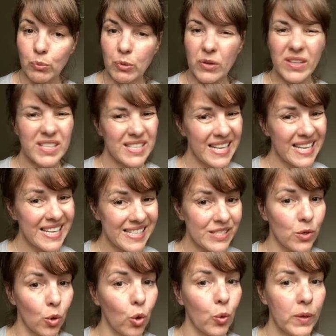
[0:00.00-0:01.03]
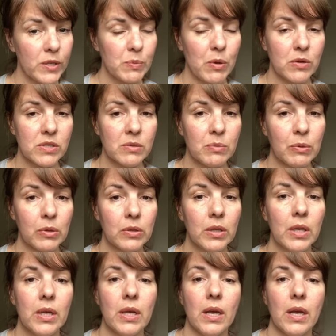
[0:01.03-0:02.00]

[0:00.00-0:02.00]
but it isn't always possible.